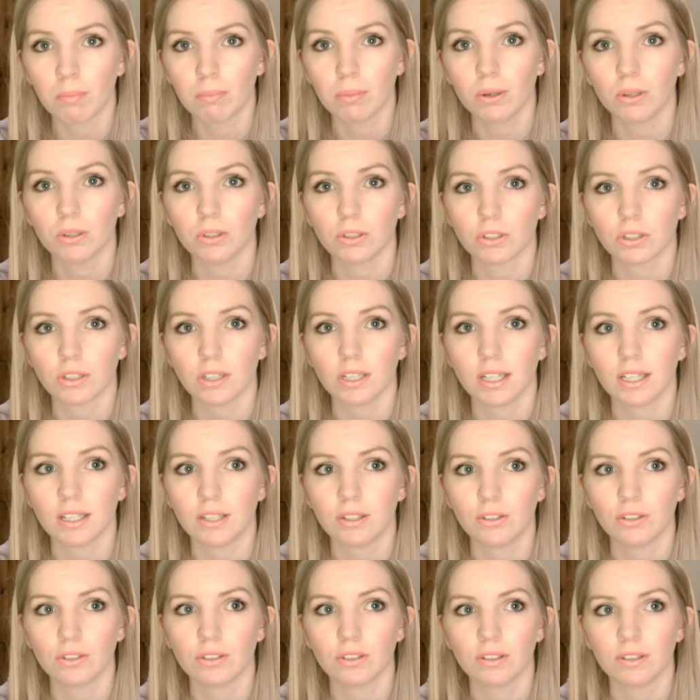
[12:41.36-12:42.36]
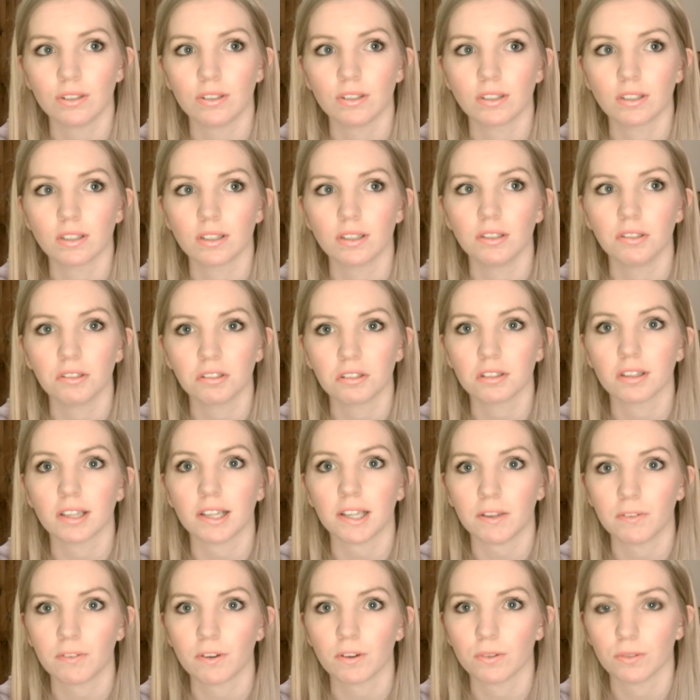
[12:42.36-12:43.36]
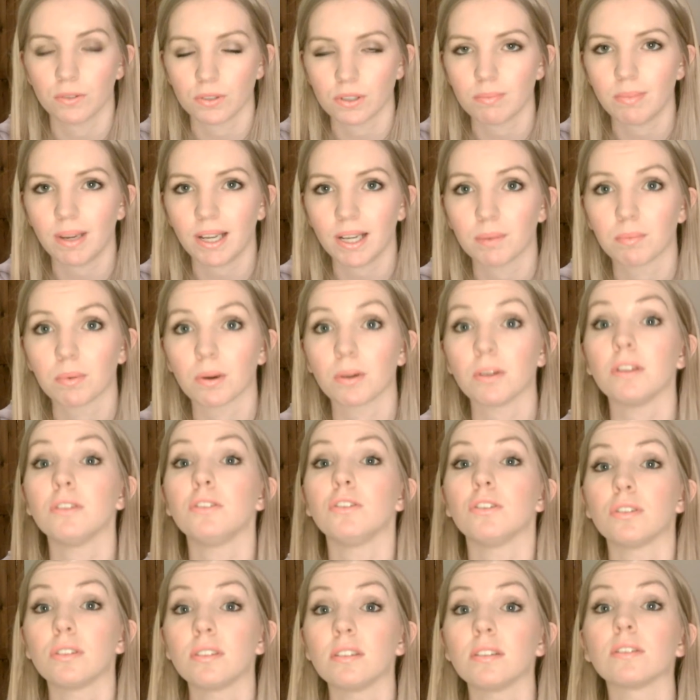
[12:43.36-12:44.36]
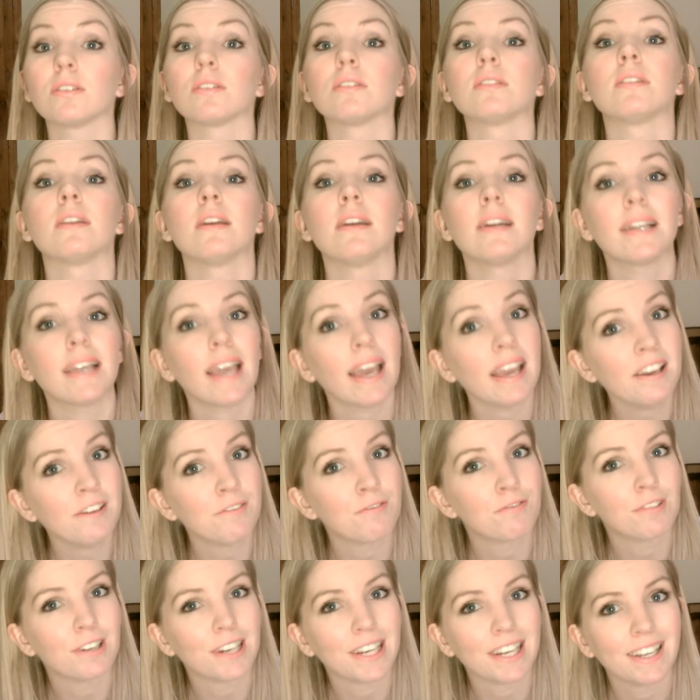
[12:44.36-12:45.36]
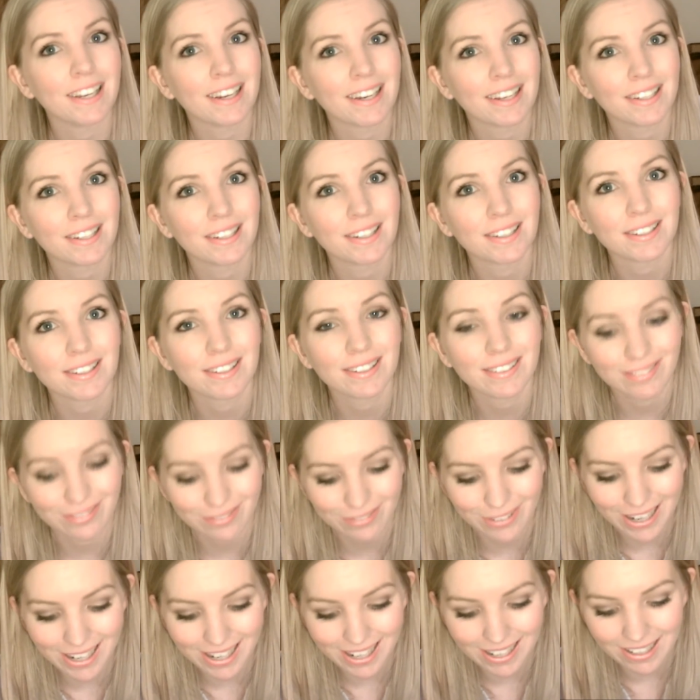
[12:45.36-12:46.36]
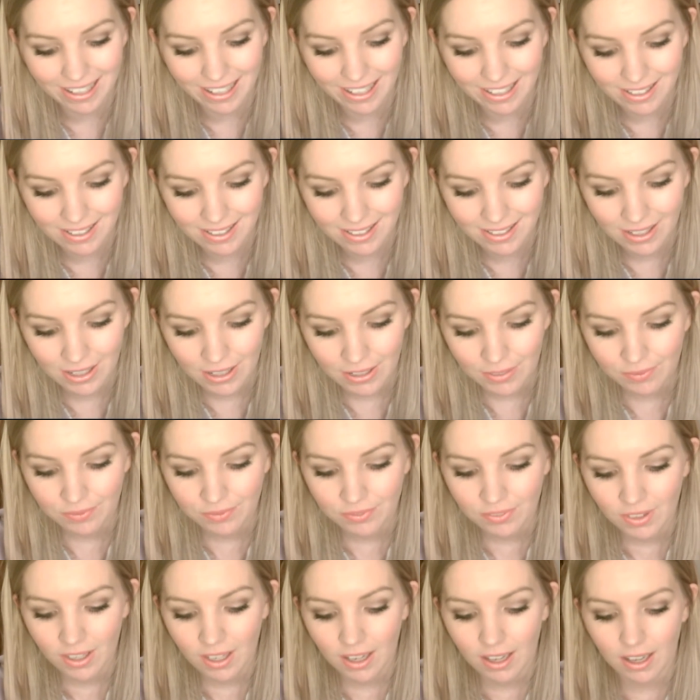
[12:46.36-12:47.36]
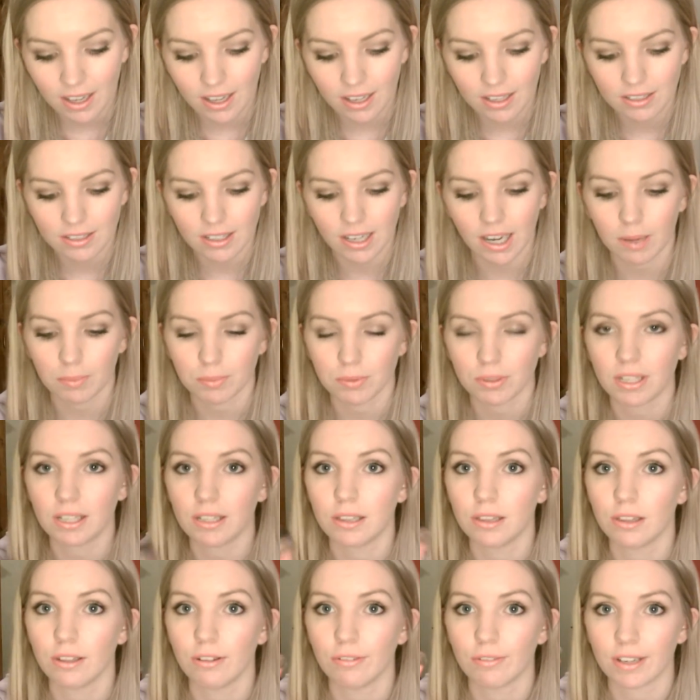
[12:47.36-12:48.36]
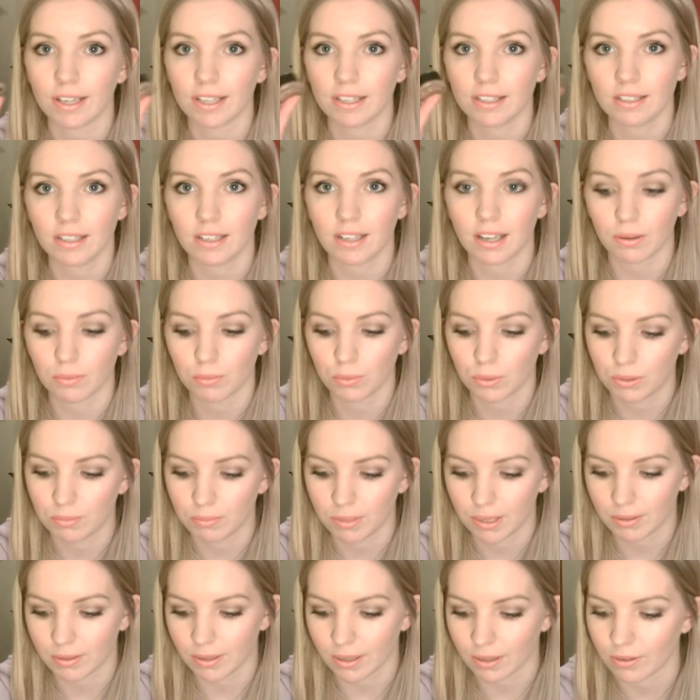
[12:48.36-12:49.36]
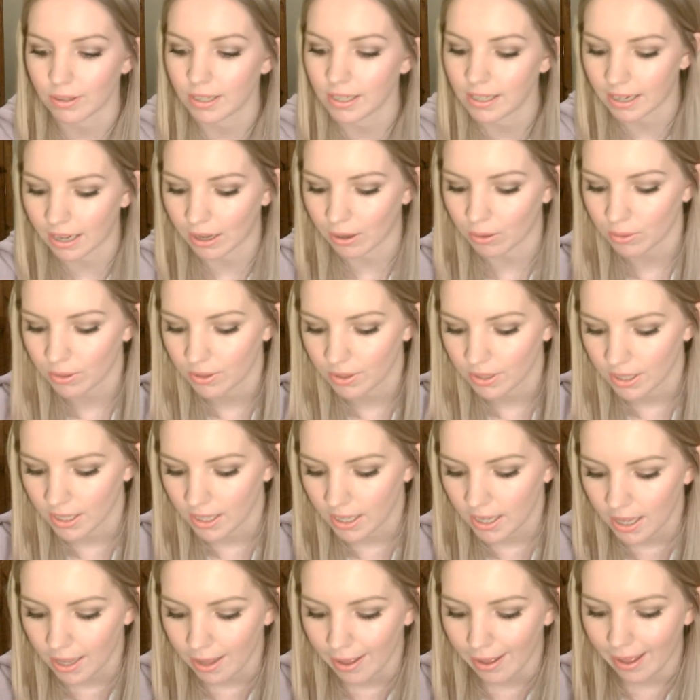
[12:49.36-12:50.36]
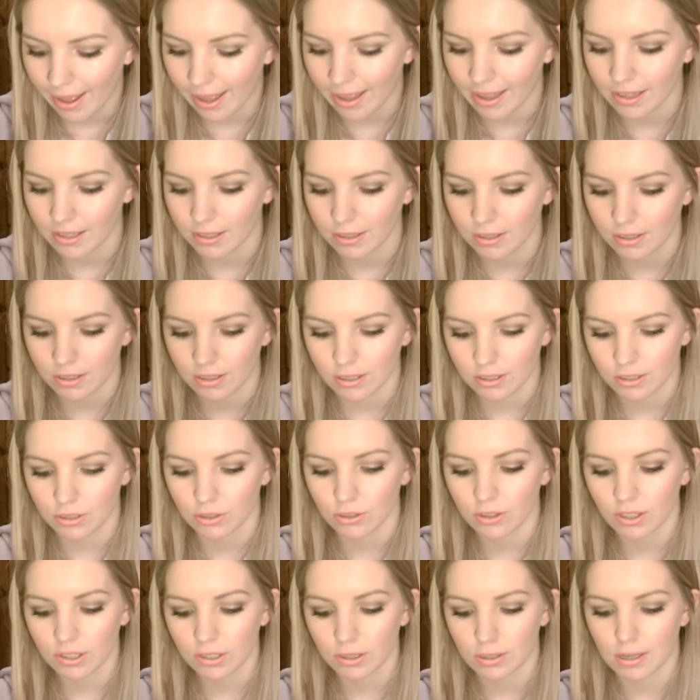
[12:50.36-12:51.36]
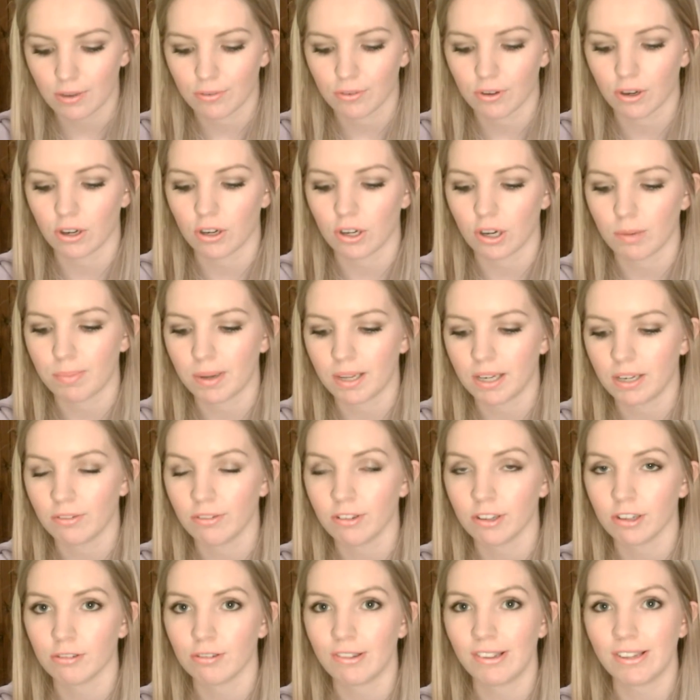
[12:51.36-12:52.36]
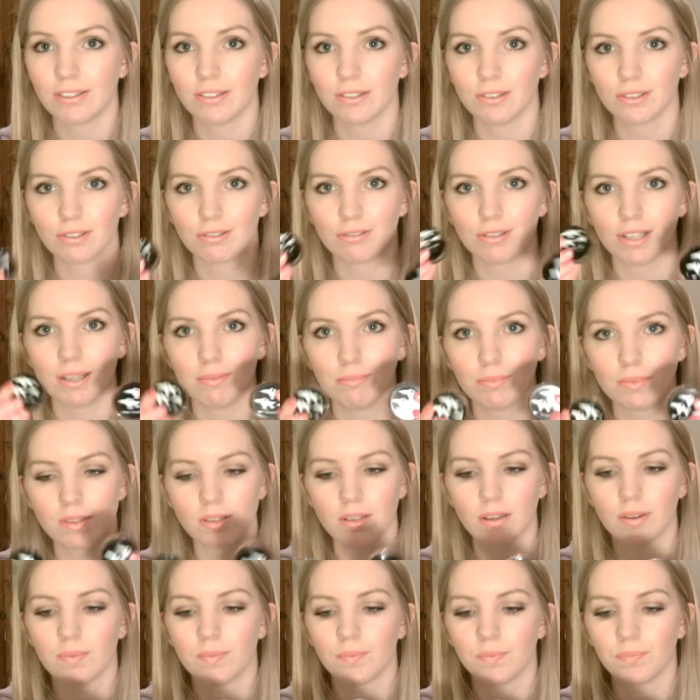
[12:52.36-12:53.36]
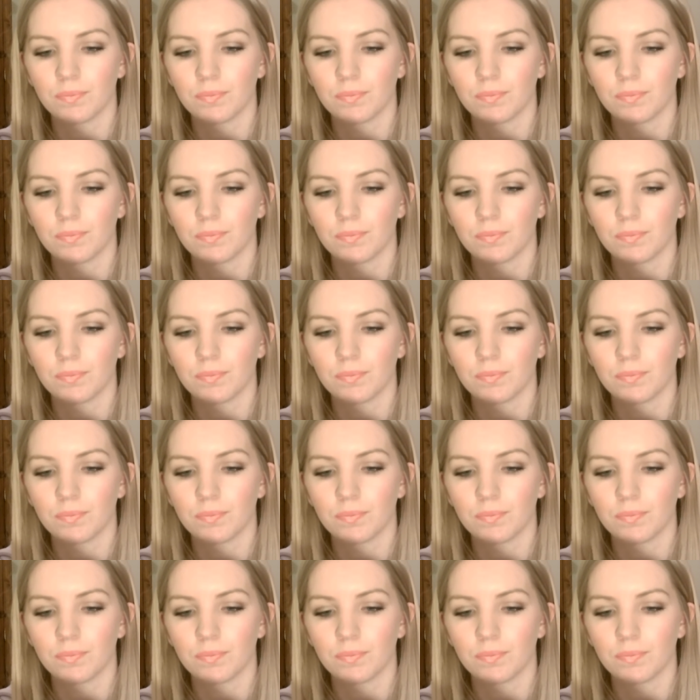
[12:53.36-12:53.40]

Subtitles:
But it doesn't look like you've got loads of makeup on, it just looks carefree and really nice. And I absolutely love it, and I wouldn't be without it now. And the other two I've got are Benefit Creaseless Creams.